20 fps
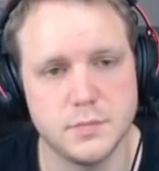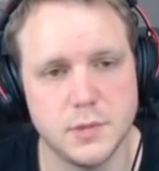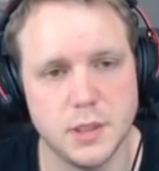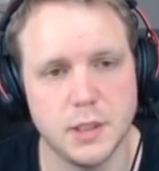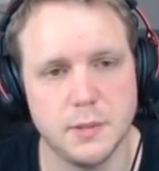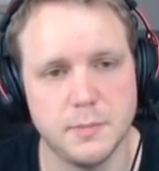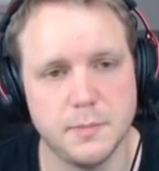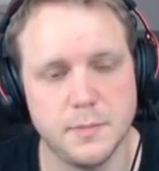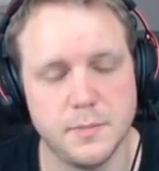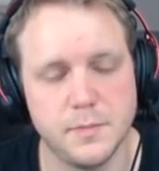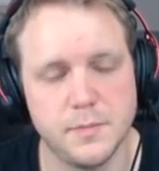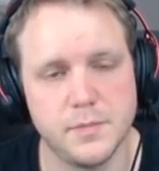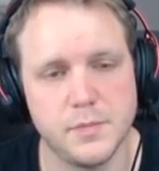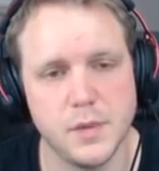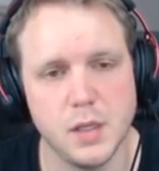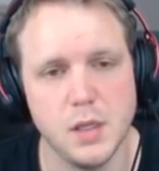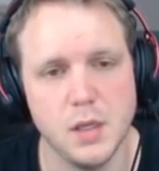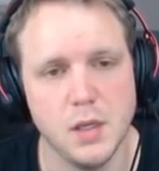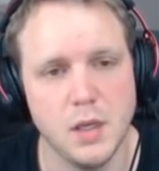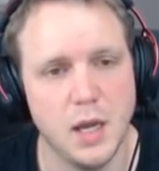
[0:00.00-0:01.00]
Yeah.
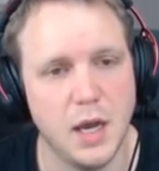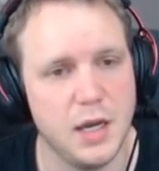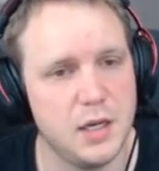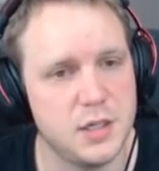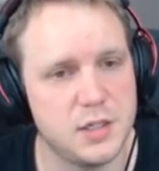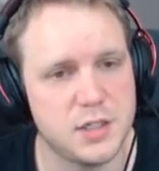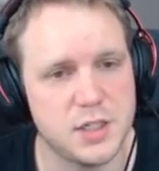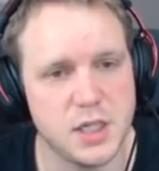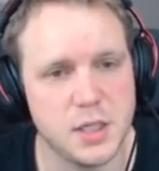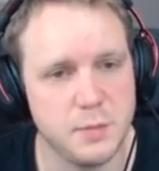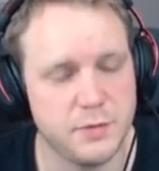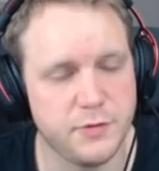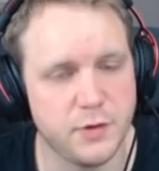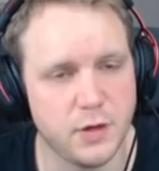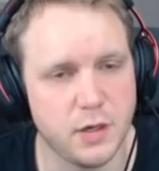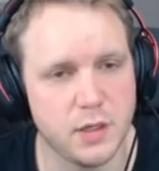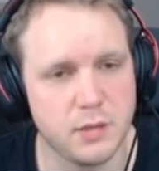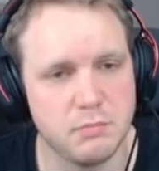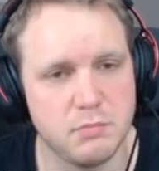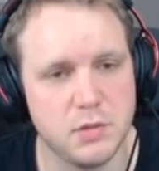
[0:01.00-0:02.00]
And in a team
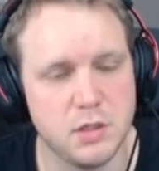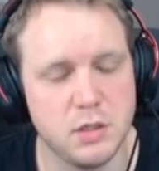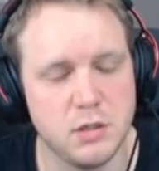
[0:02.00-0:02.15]
fight,